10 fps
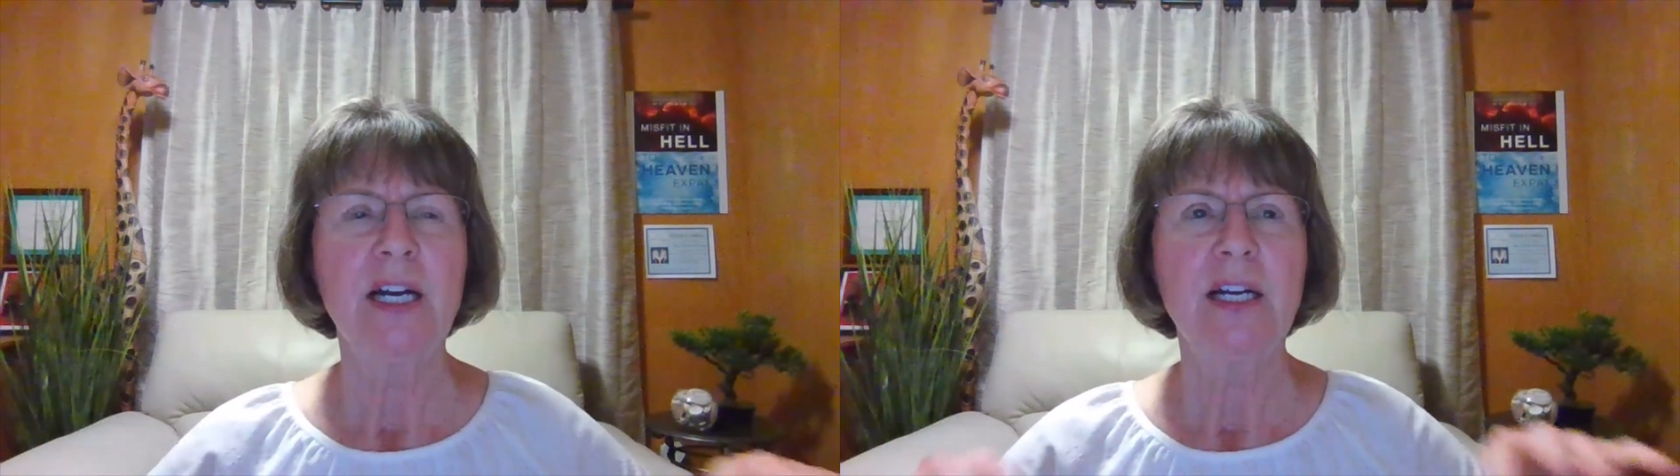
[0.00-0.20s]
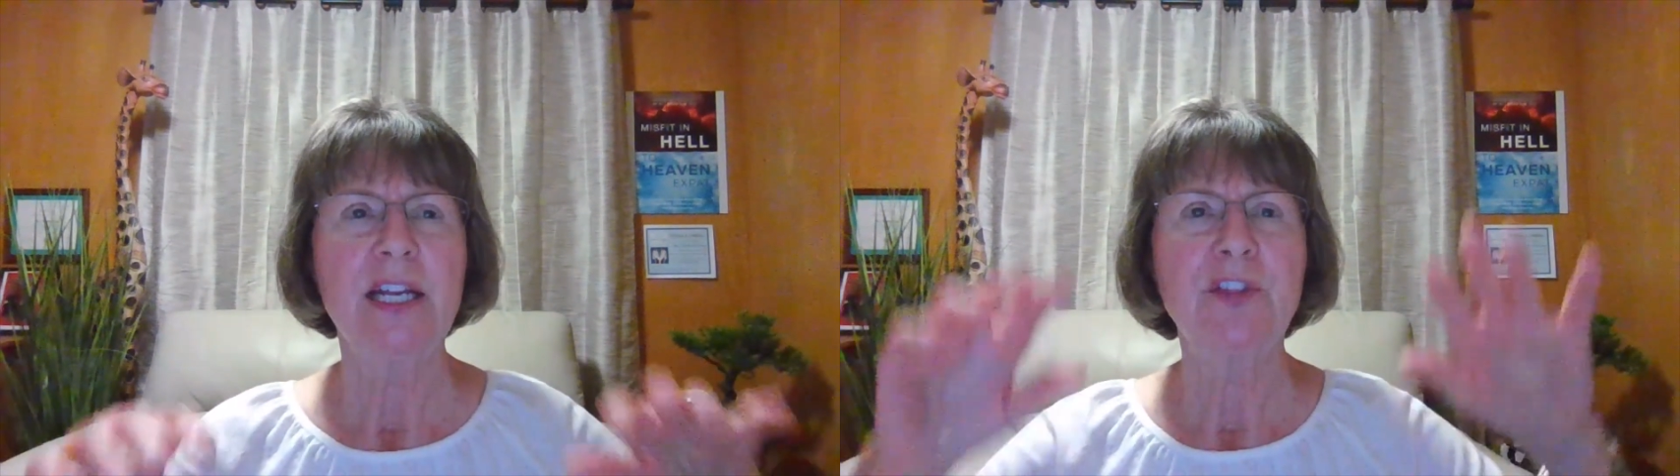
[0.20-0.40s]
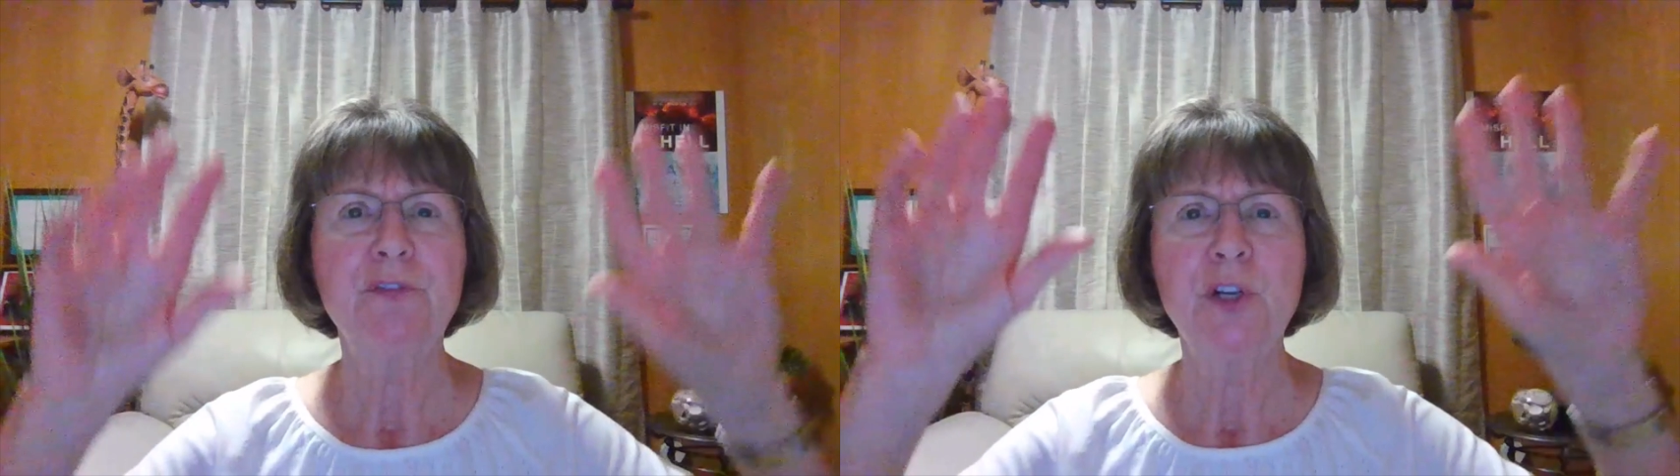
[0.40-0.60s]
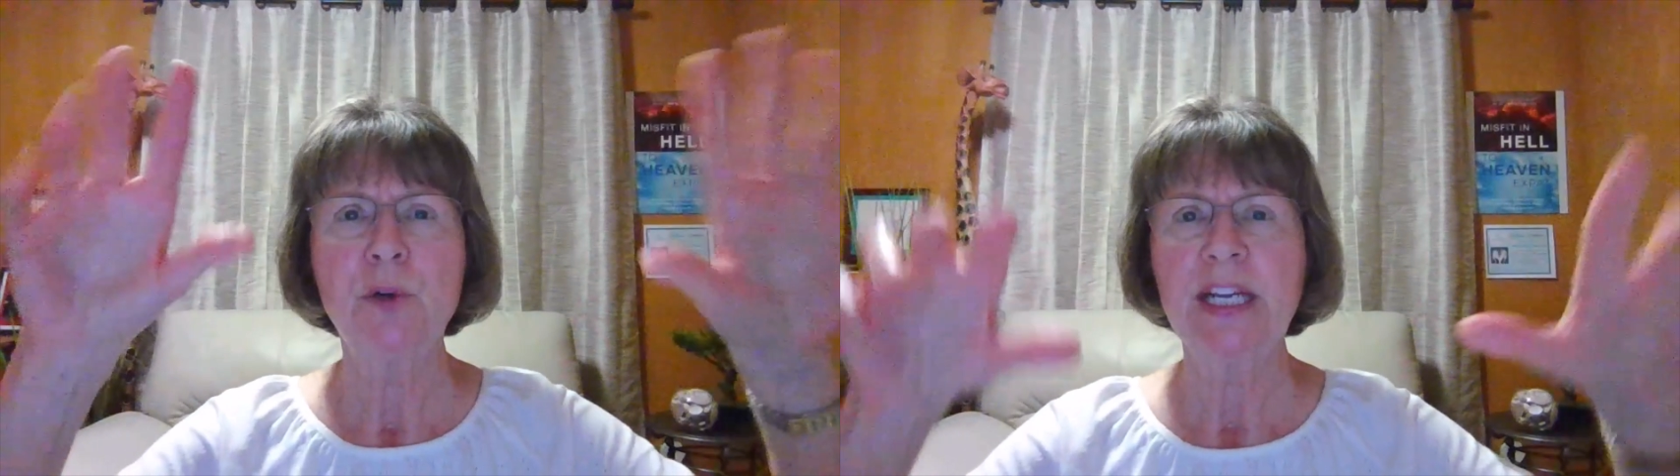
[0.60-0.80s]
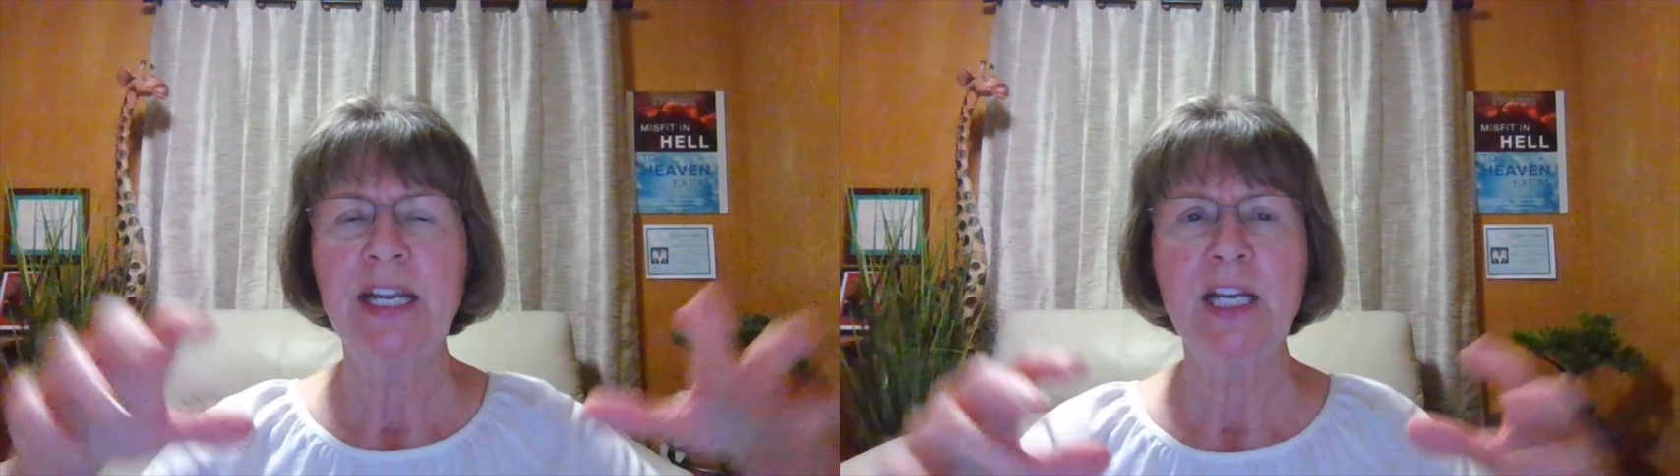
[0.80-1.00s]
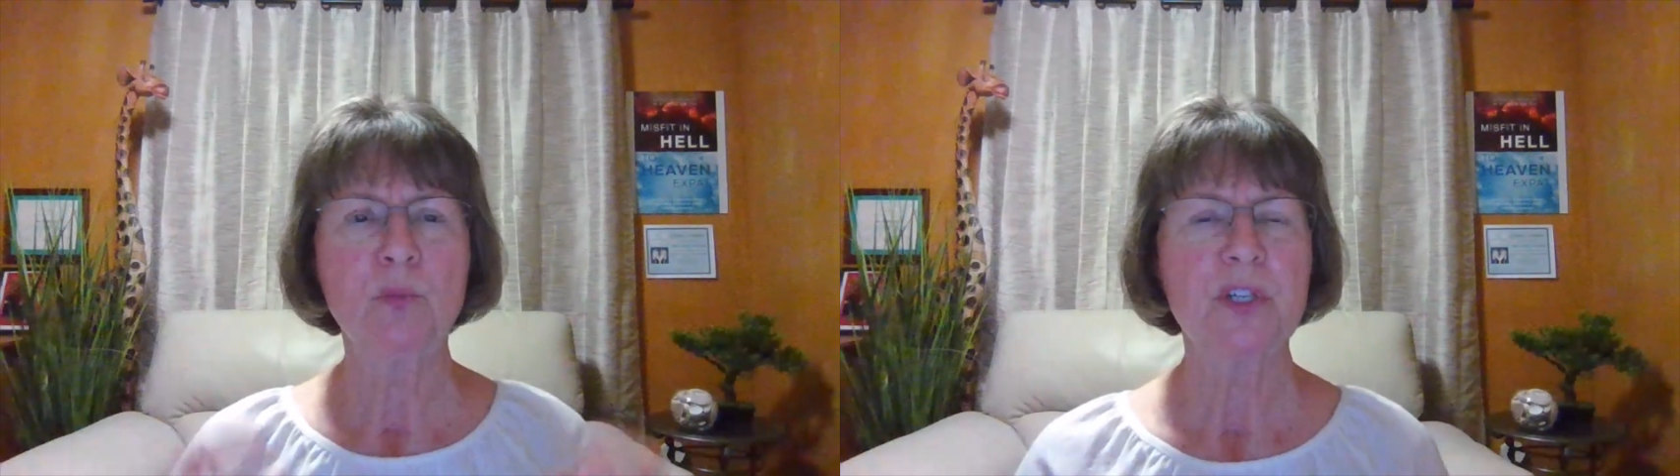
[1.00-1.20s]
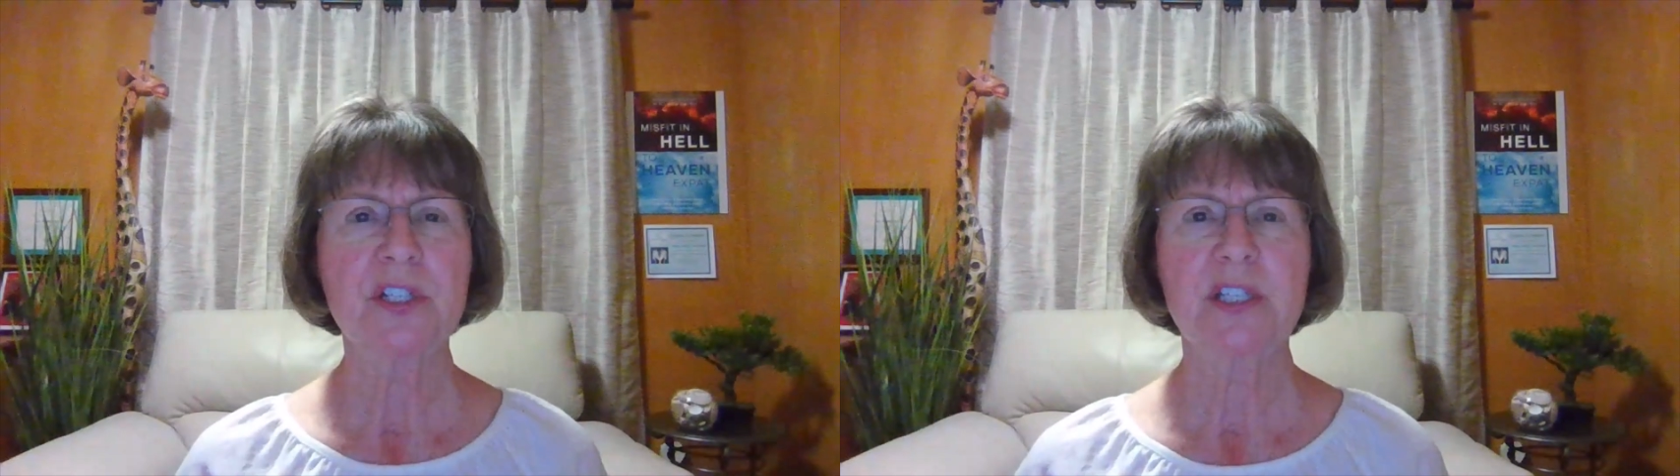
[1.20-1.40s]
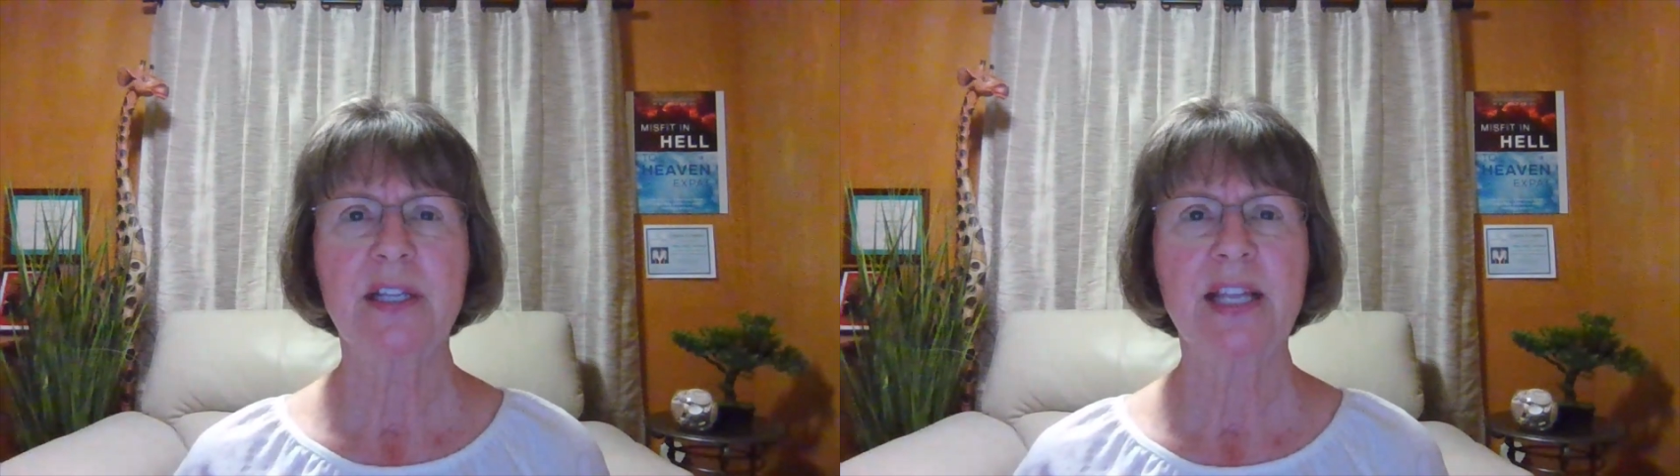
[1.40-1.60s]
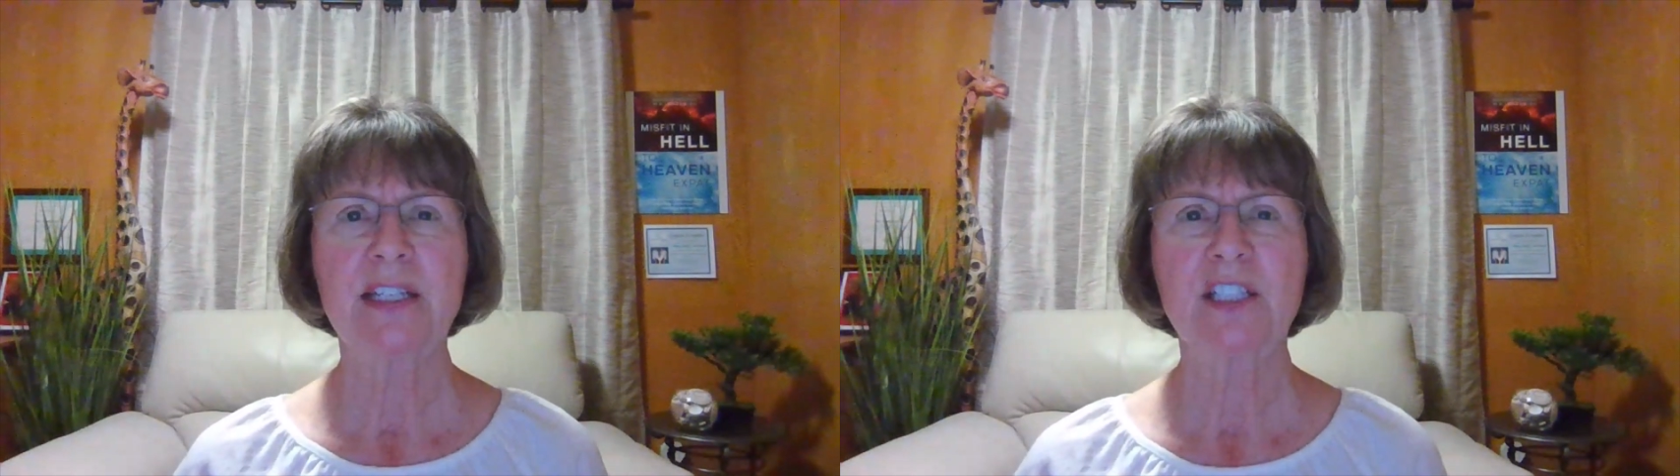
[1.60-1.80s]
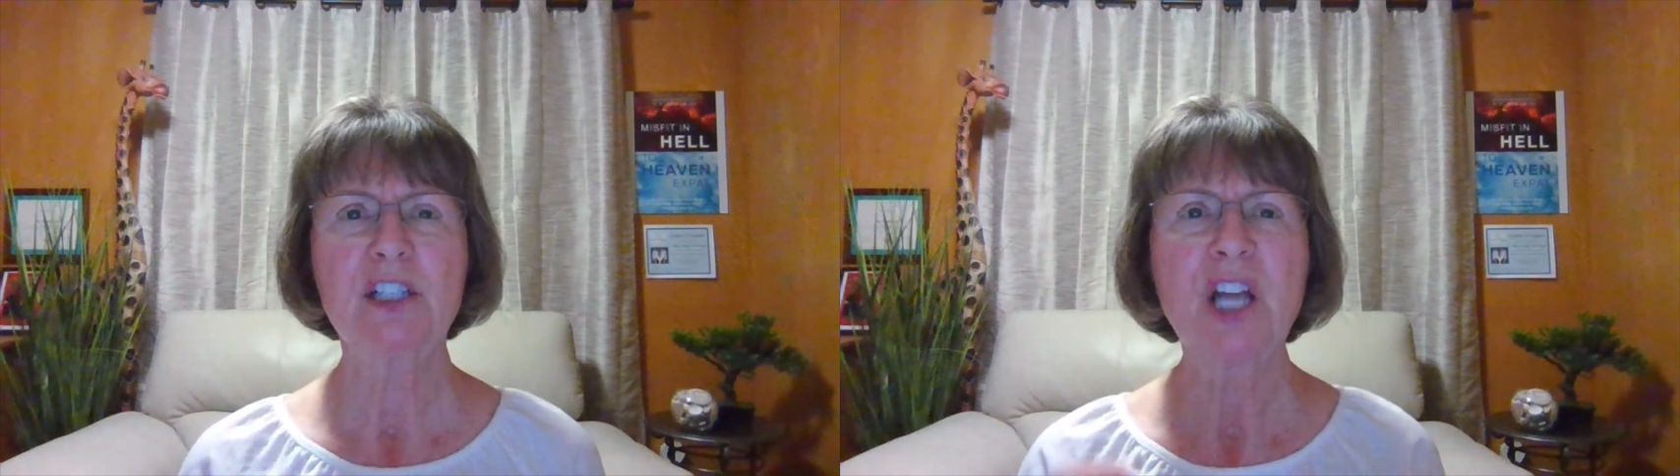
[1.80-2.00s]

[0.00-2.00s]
At the very end was that